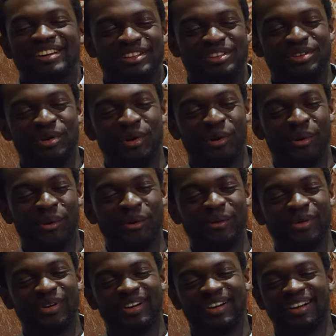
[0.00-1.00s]

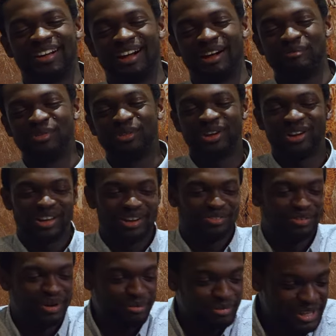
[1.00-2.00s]
No, I'm not a
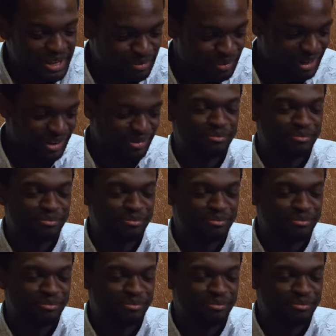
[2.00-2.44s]
family man.